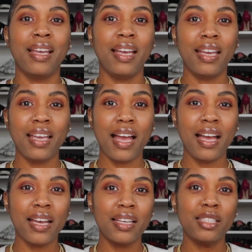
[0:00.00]
Hey
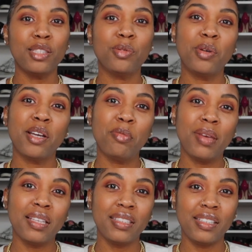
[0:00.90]
guys, welcome
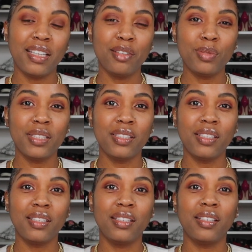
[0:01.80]
back to Life with
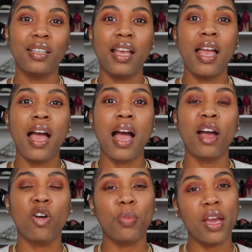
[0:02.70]
Sid. I
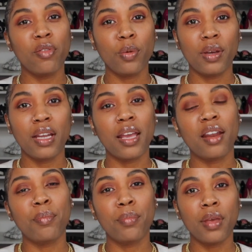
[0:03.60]
hope everyone had a
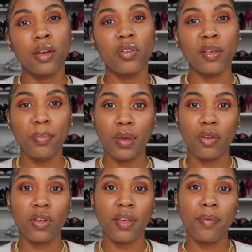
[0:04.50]

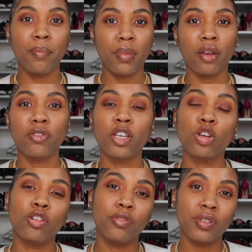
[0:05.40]
merry
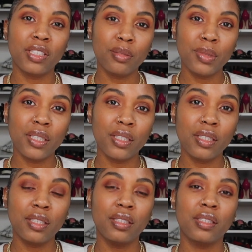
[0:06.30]

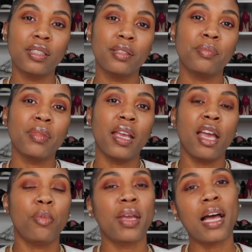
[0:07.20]
Christmas.
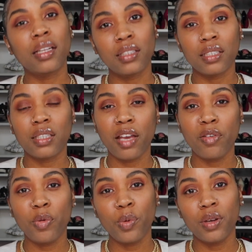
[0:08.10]
Happy holidays to
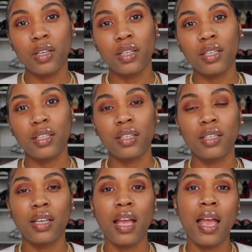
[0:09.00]

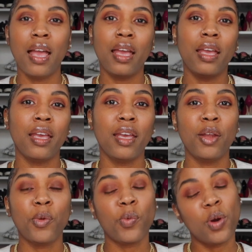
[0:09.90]
everyone,
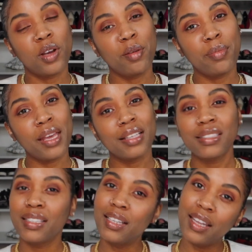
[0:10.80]
and welcome back
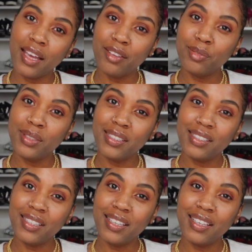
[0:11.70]
to Life with
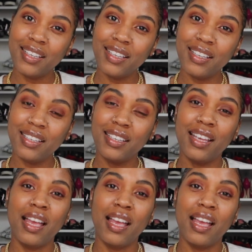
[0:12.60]
Sid.